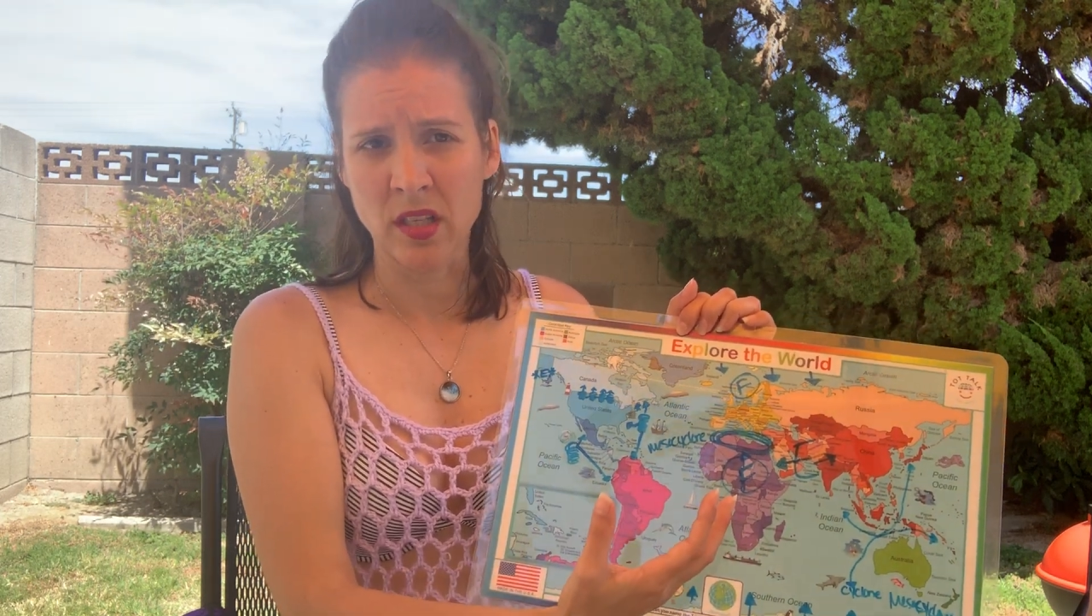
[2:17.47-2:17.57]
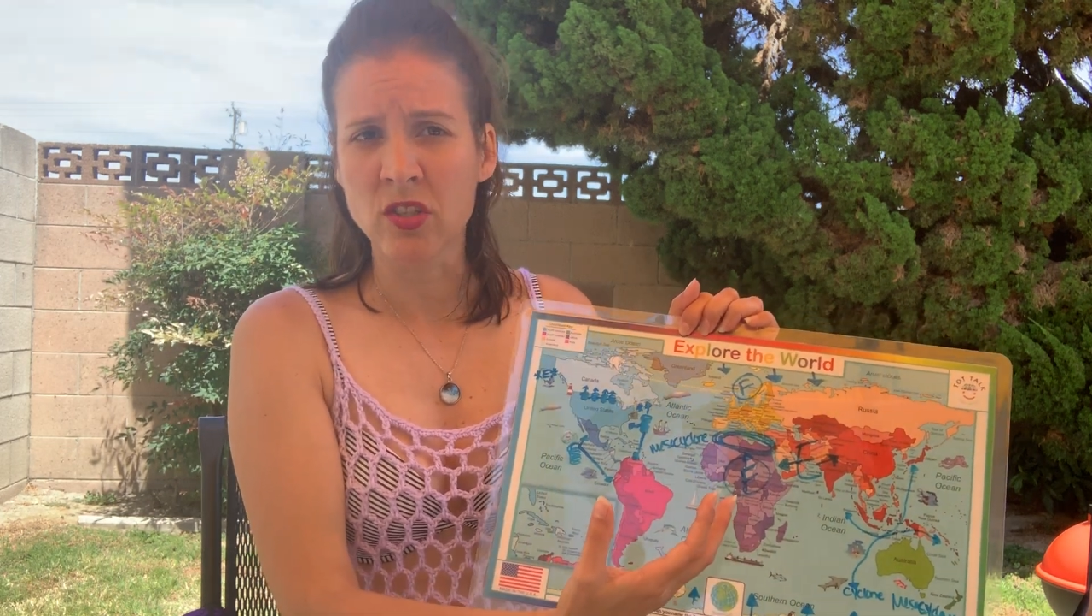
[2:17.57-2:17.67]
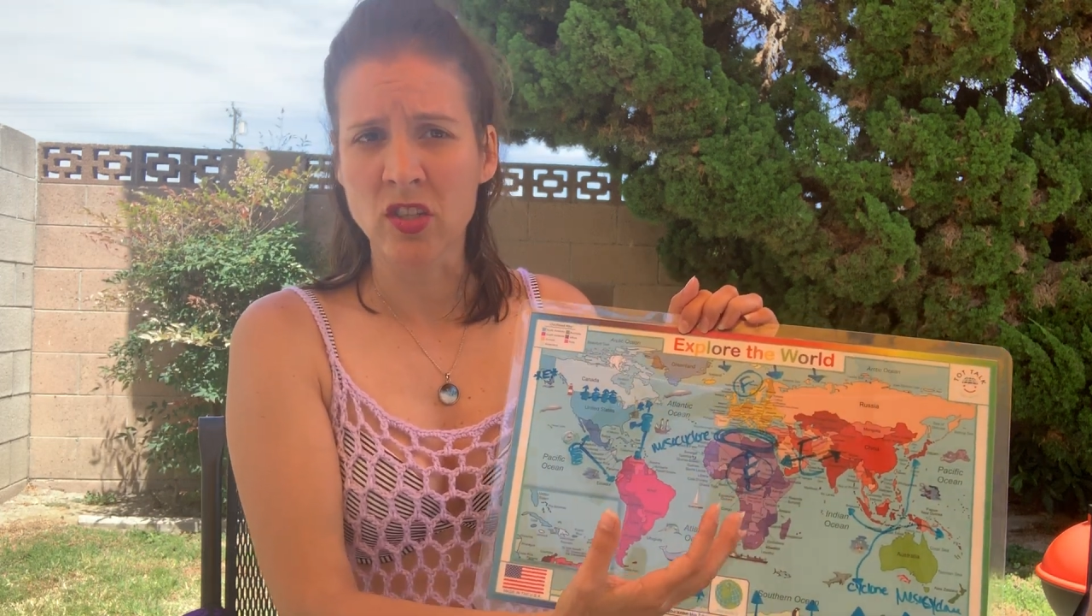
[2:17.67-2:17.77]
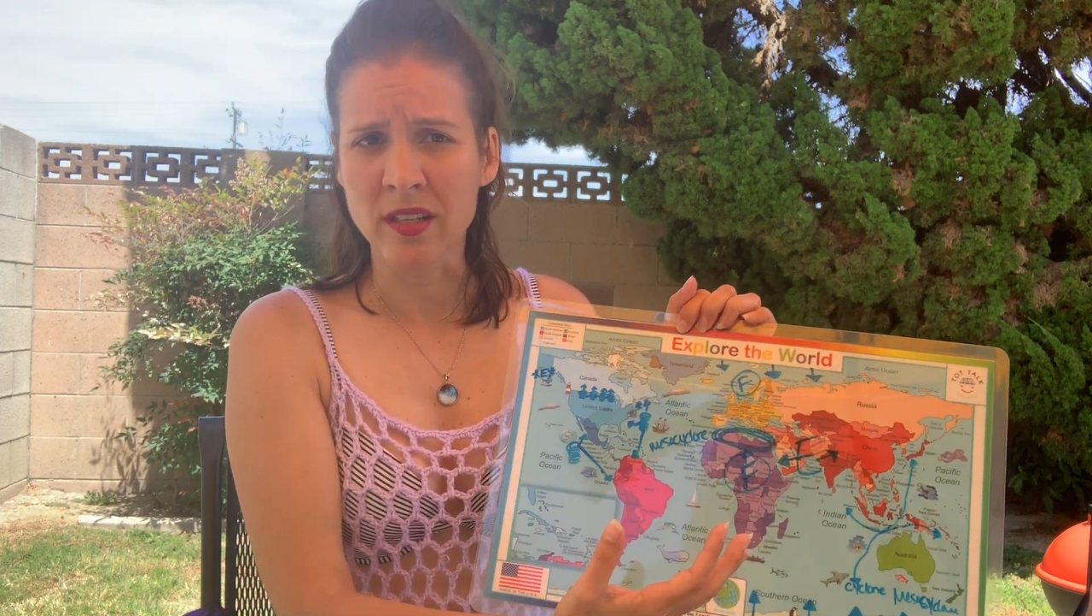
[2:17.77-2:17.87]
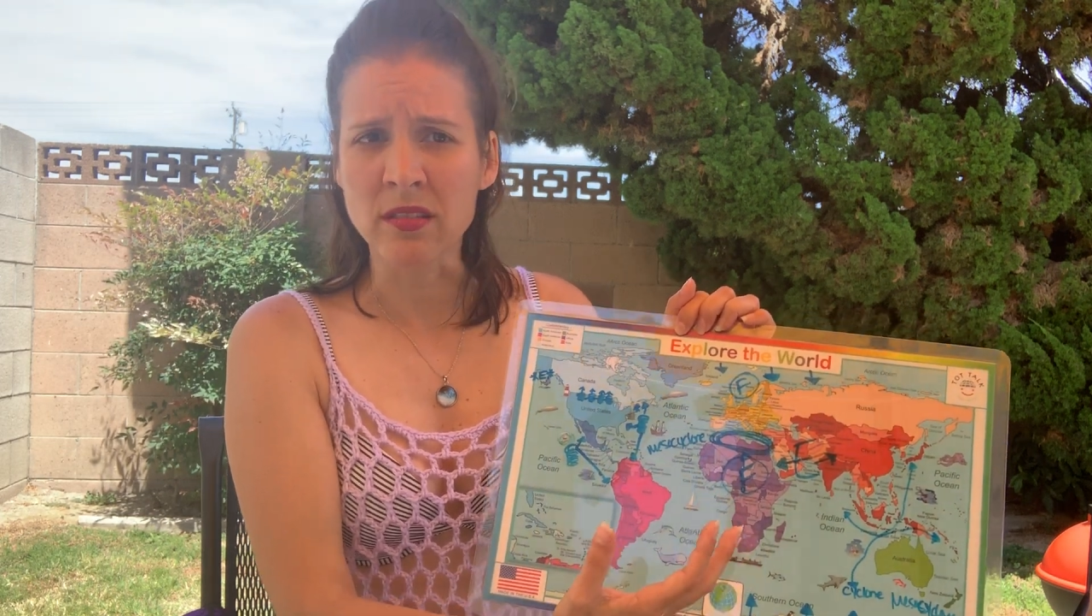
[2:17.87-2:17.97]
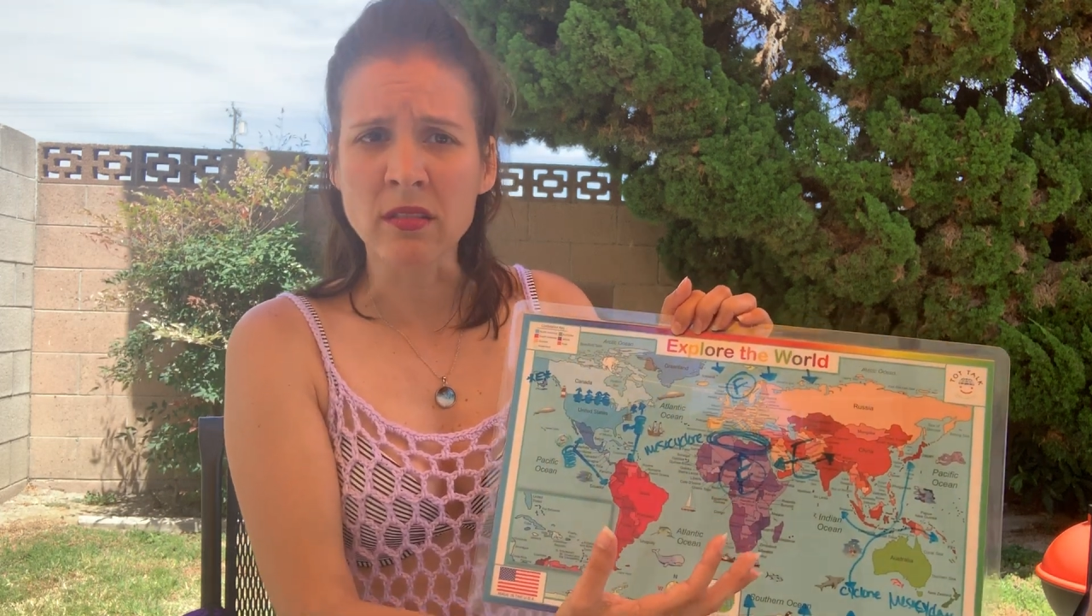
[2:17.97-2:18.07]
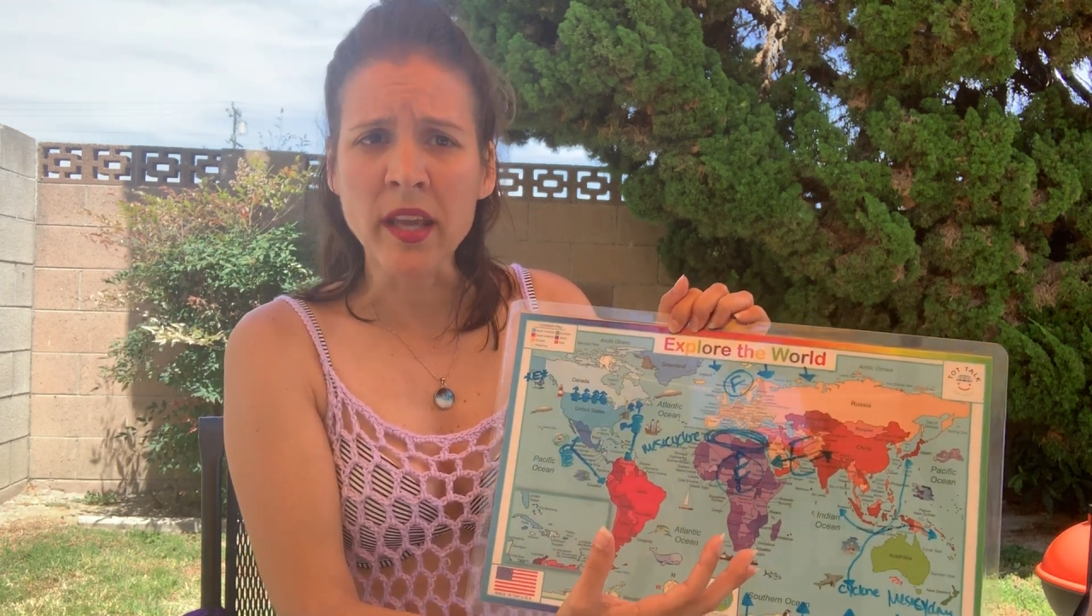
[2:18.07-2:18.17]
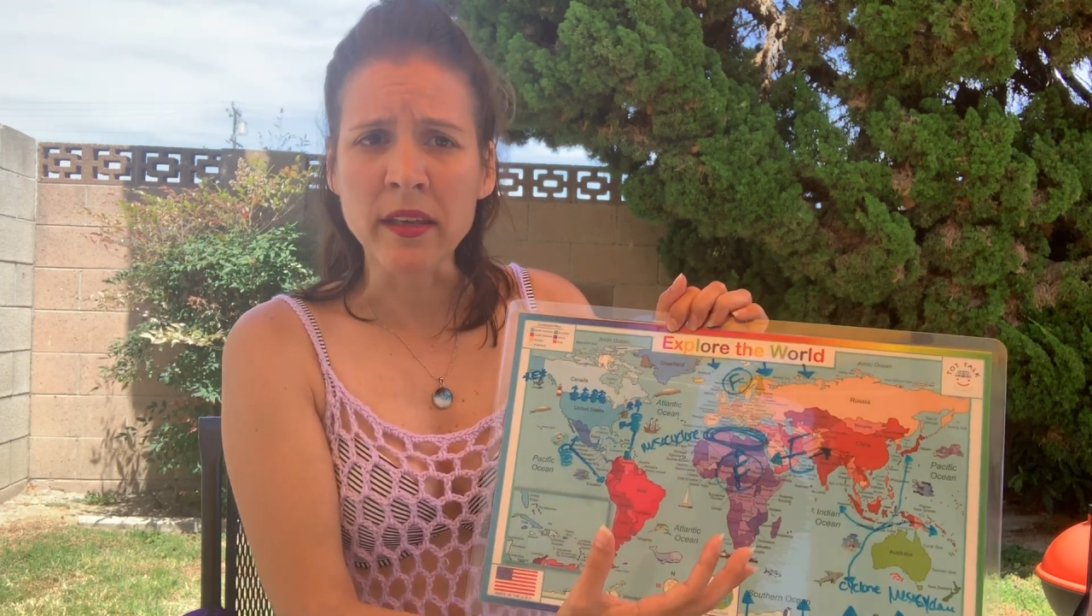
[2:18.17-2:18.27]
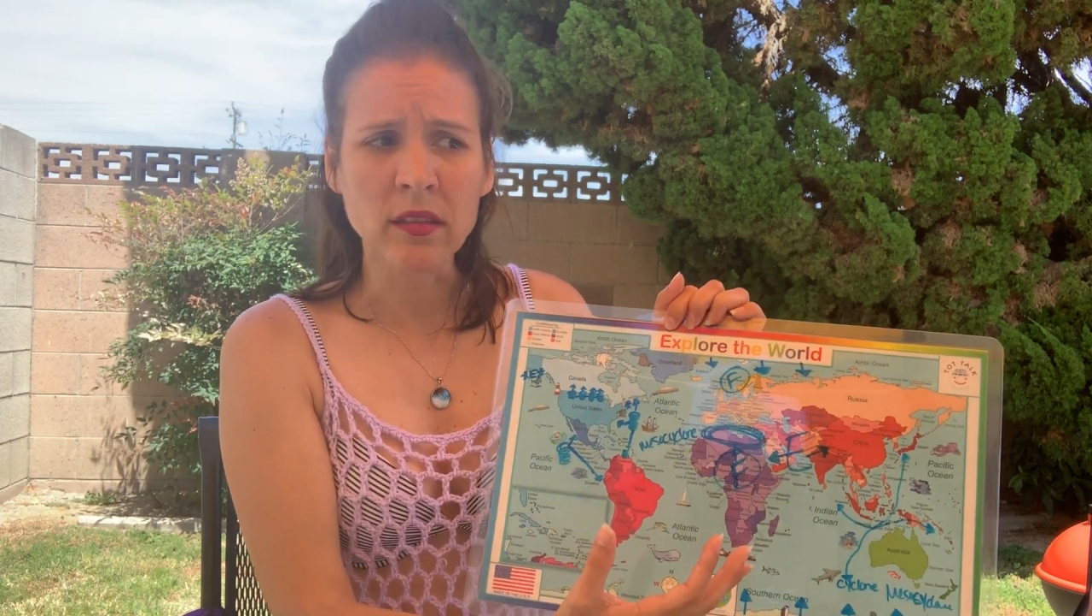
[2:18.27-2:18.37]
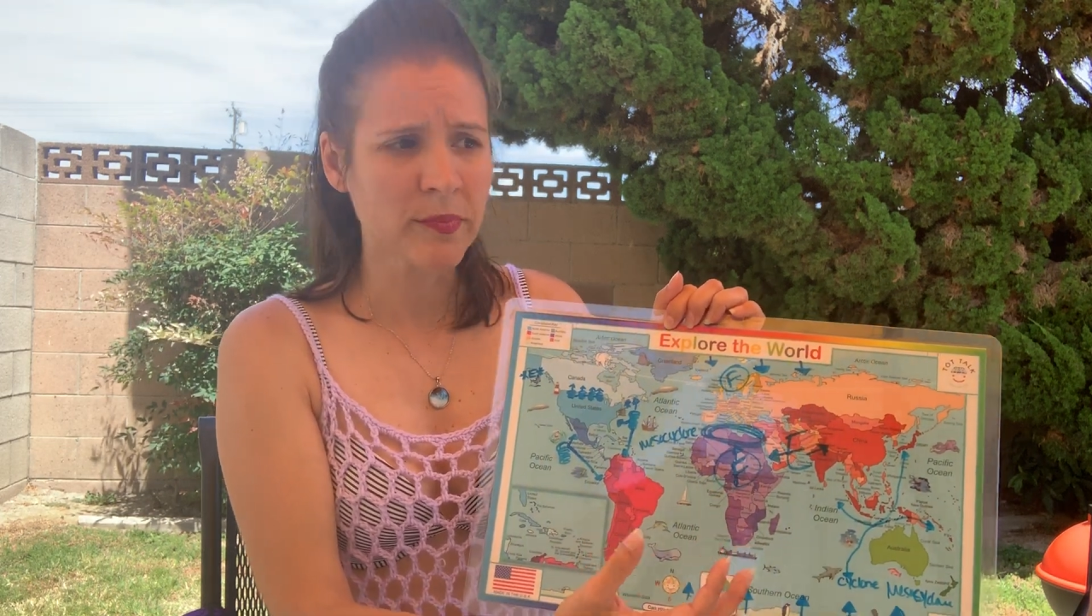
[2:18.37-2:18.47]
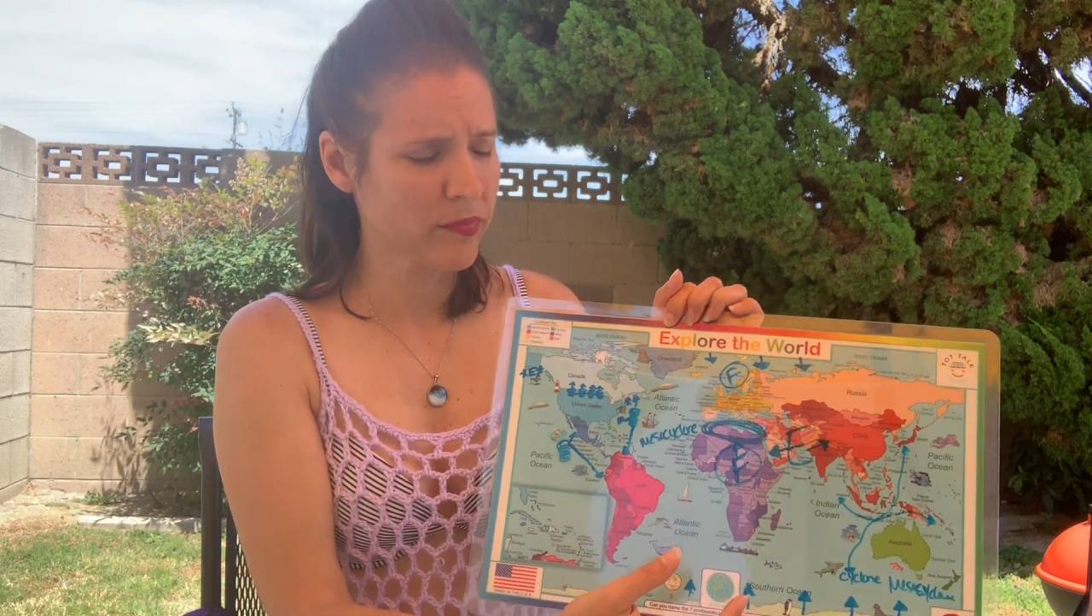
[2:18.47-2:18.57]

that she doesn't like.